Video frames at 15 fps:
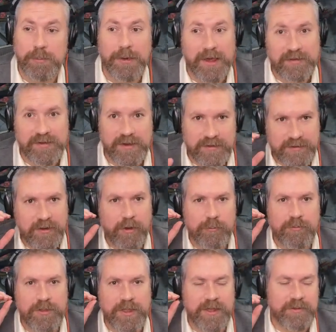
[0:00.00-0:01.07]
basics.
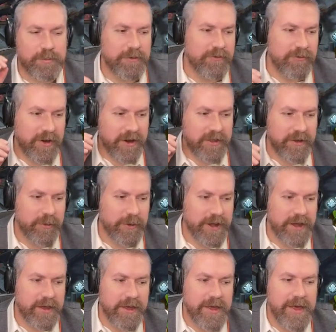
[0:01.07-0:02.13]
Hopefully that's been fairly quick.